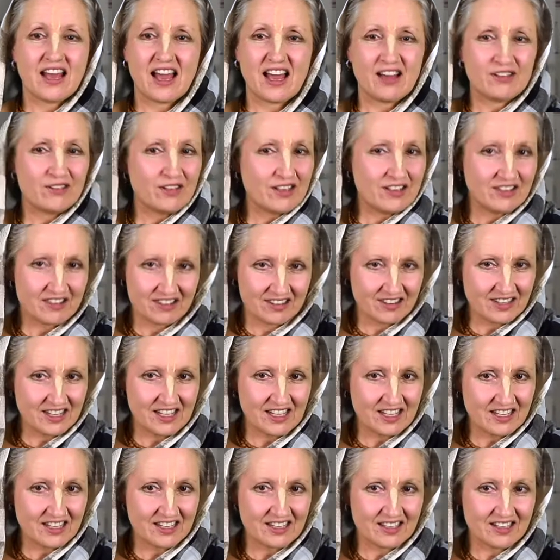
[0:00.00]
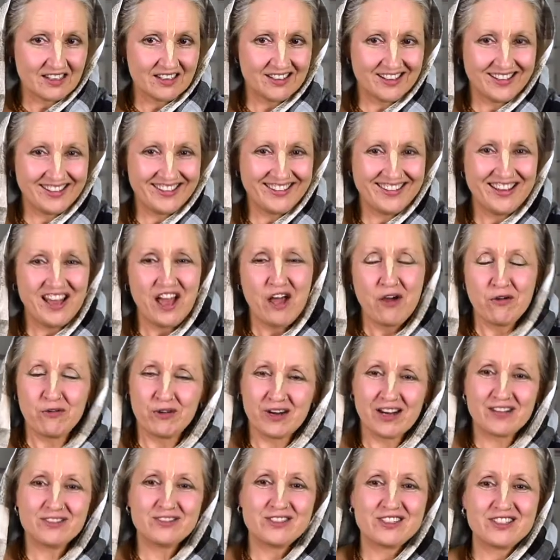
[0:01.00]
how they think.
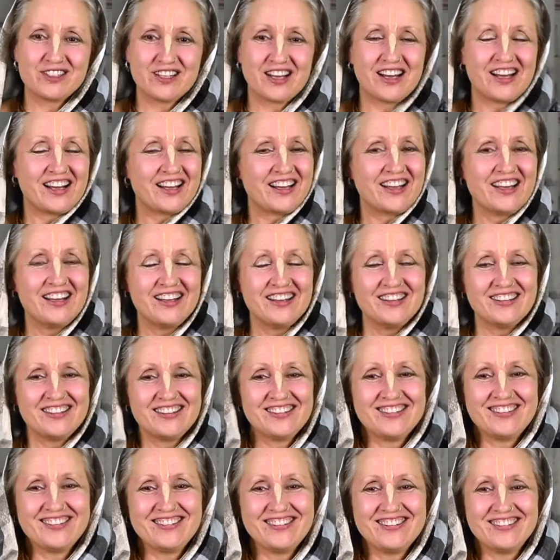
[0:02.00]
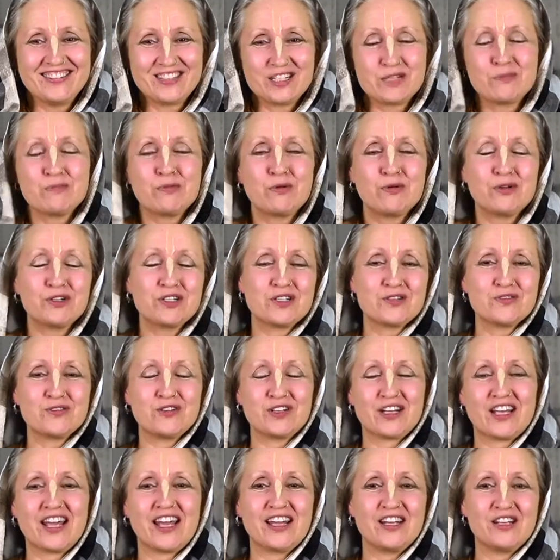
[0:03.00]
When I was young, sports
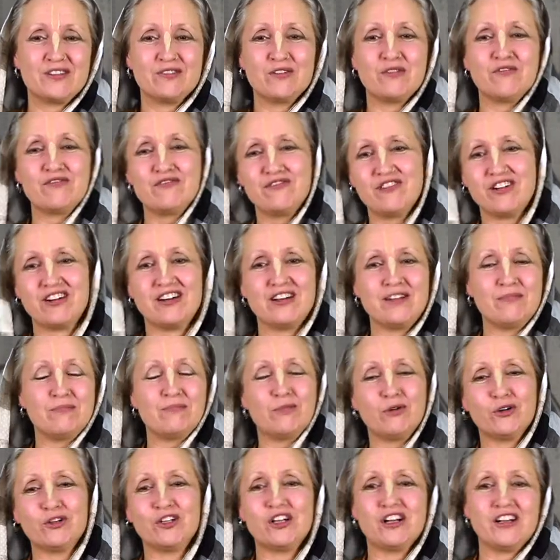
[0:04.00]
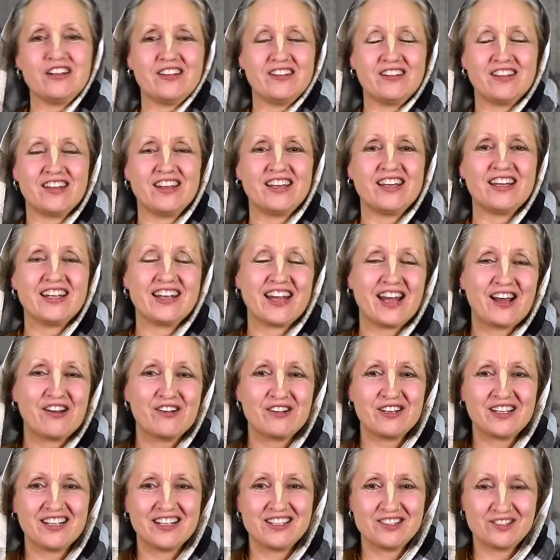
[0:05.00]
were kind of a very bodily thing, and
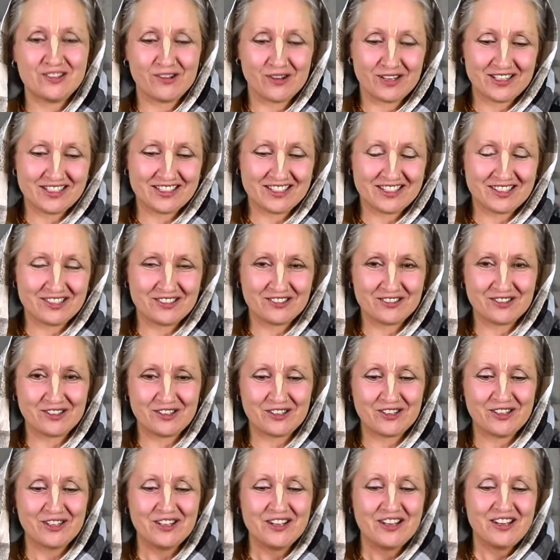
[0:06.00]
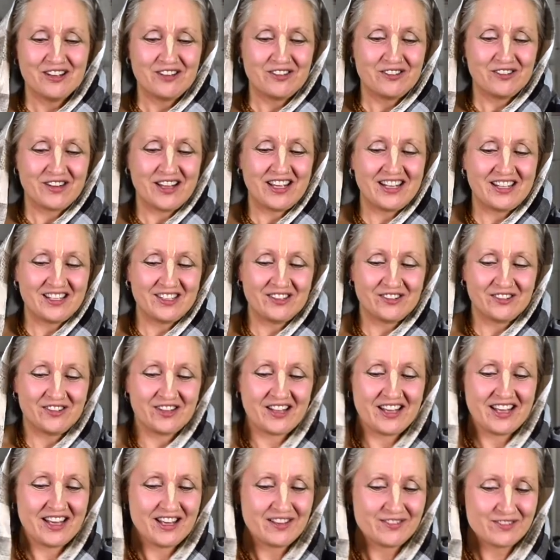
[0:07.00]
nowadays you listen to the radio and
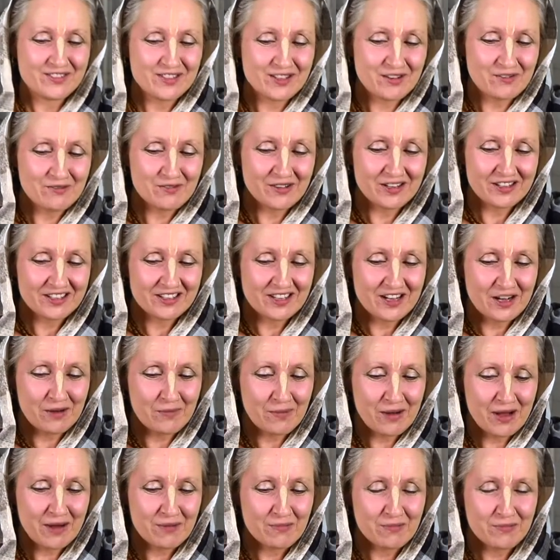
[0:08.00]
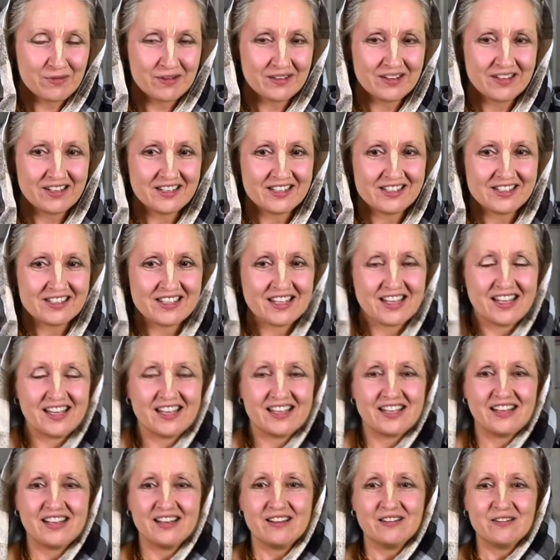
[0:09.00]
they have someone come up and they're
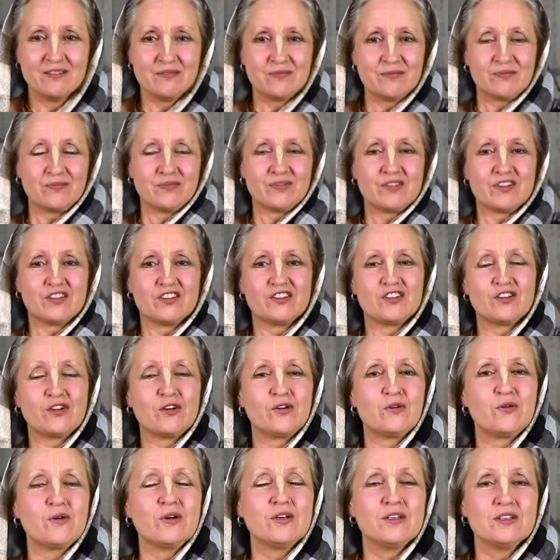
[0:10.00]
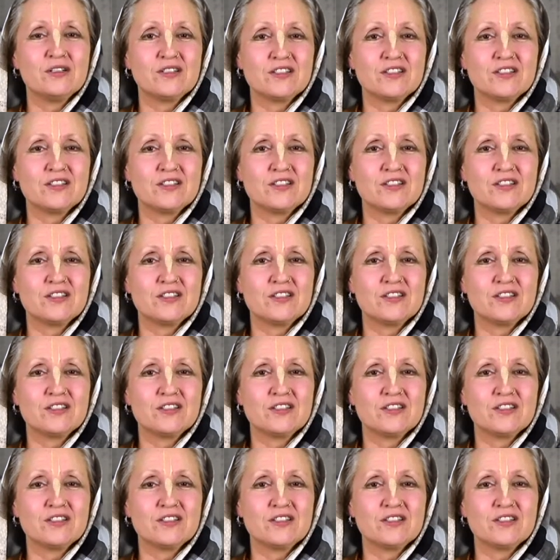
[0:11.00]
saying, so